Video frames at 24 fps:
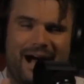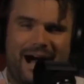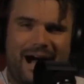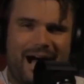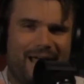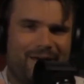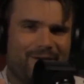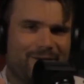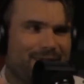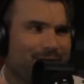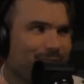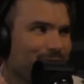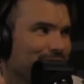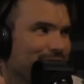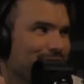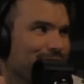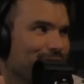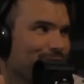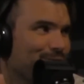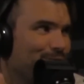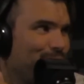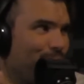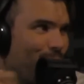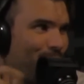I don't get what the
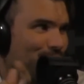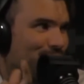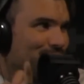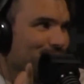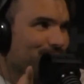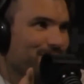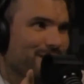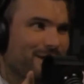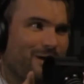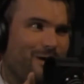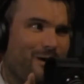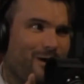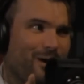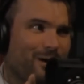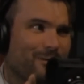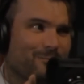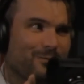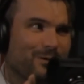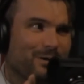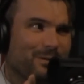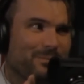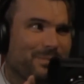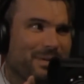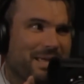enforcement arm
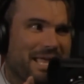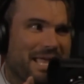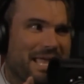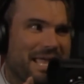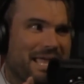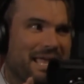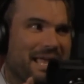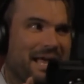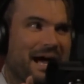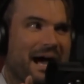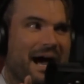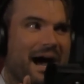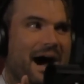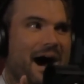would be.